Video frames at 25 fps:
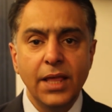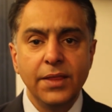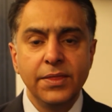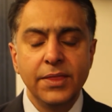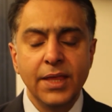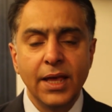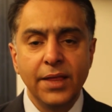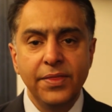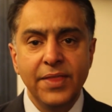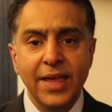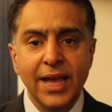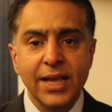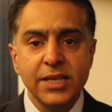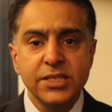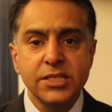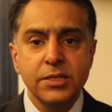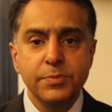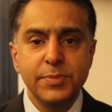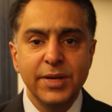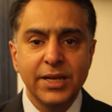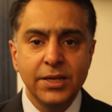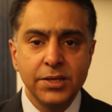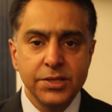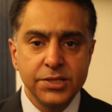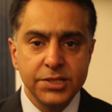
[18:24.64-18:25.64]
that there has
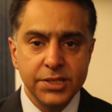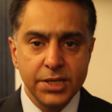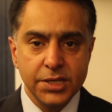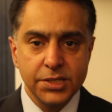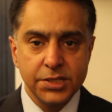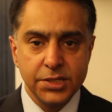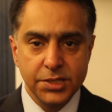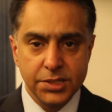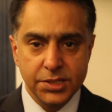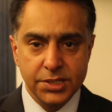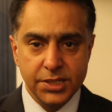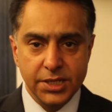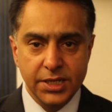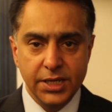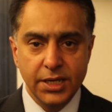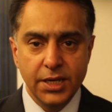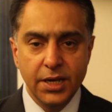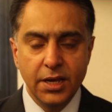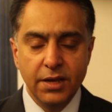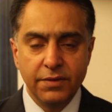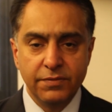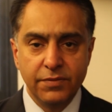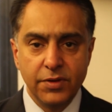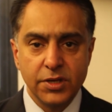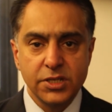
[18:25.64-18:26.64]
to be consistency,
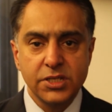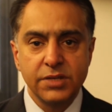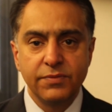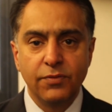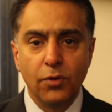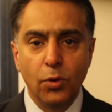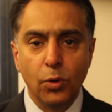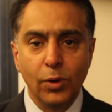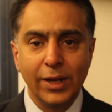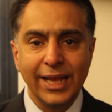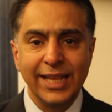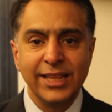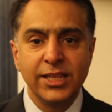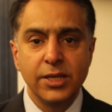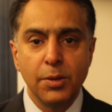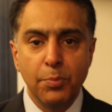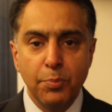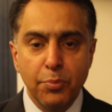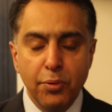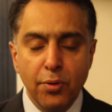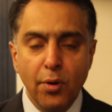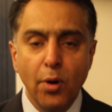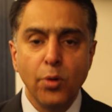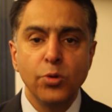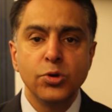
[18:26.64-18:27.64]
first of all, in the
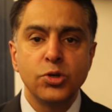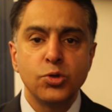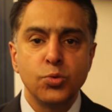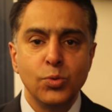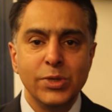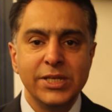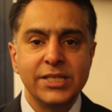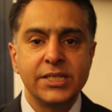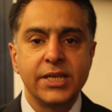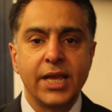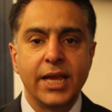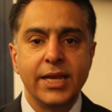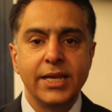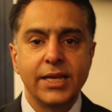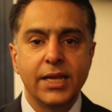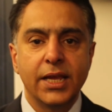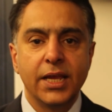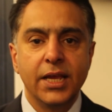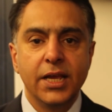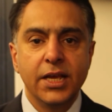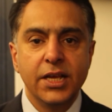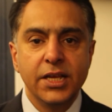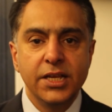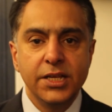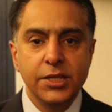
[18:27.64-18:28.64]
approach we take
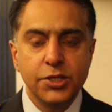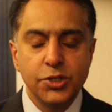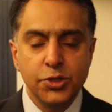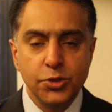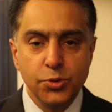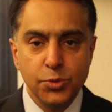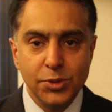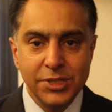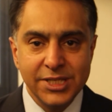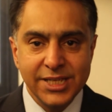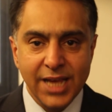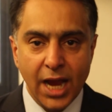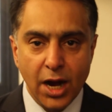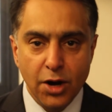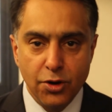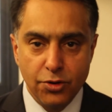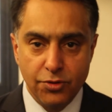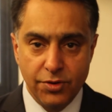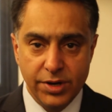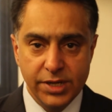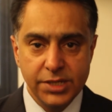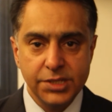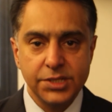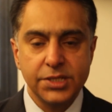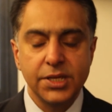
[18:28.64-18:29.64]
to
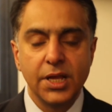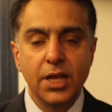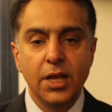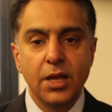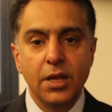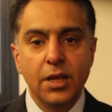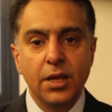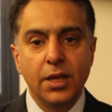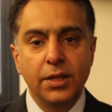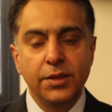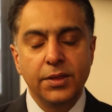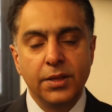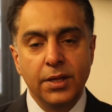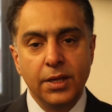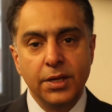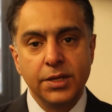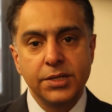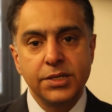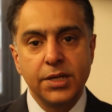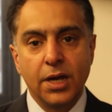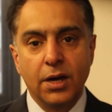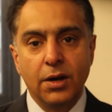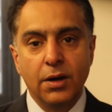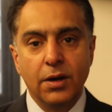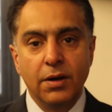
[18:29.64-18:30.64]
terrorists
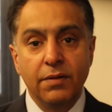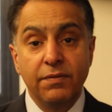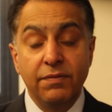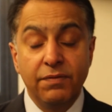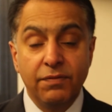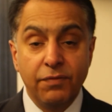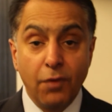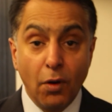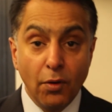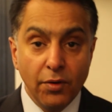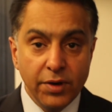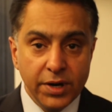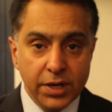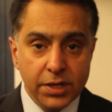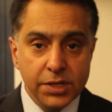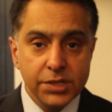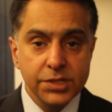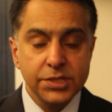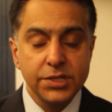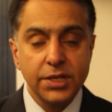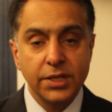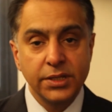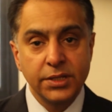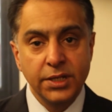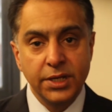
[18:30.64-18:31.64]
that are
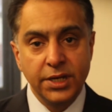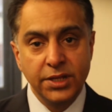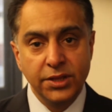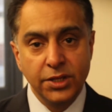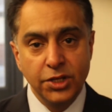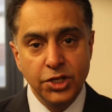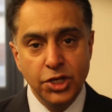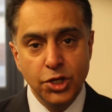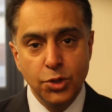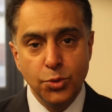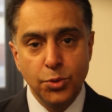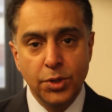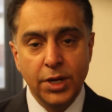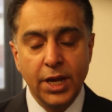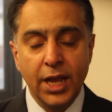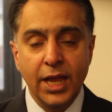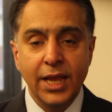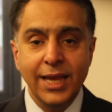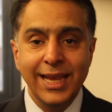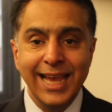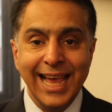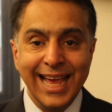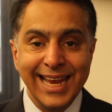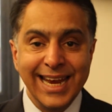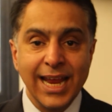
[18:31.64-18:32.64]
foreigners, that in the
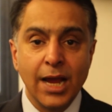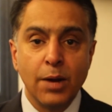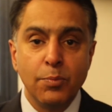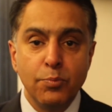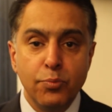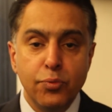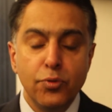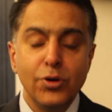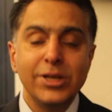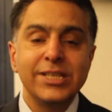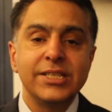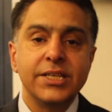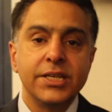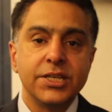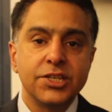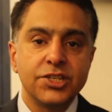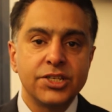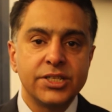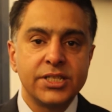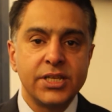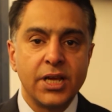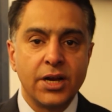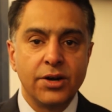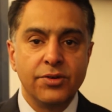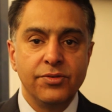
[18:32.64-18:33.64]
UK, and our
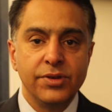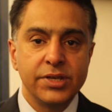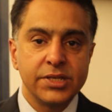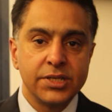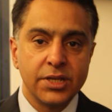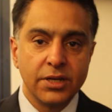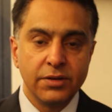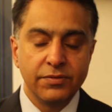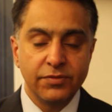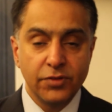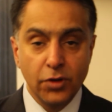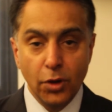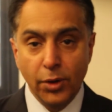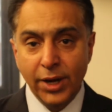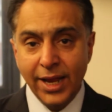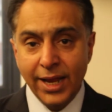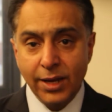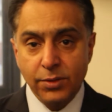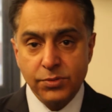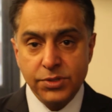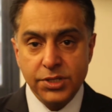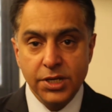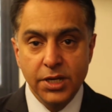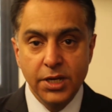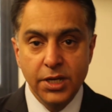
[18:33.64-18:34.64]
British terrorists that have gone
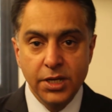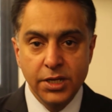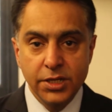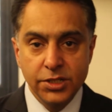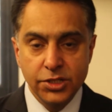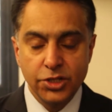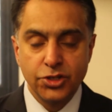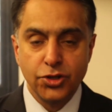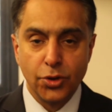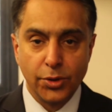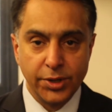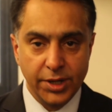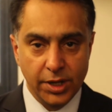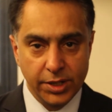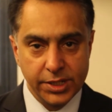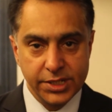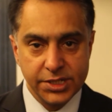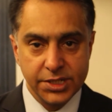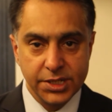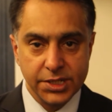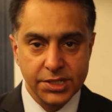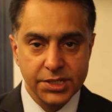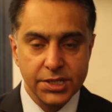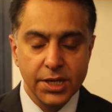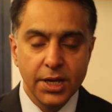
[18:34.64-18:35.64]
out to join
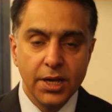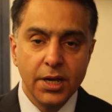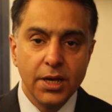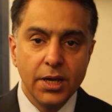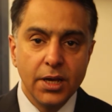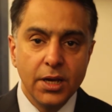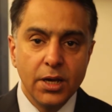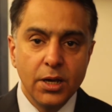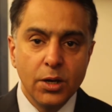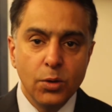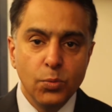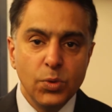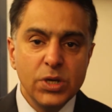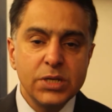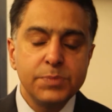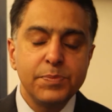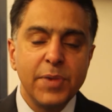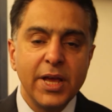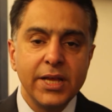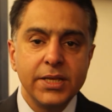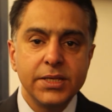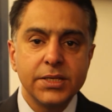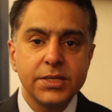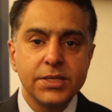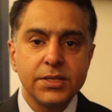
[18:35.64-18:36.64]
ISIS. We
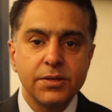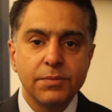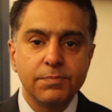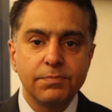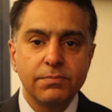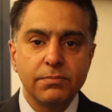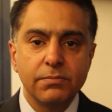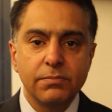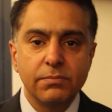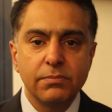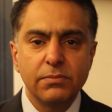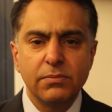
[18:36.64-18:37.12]
spent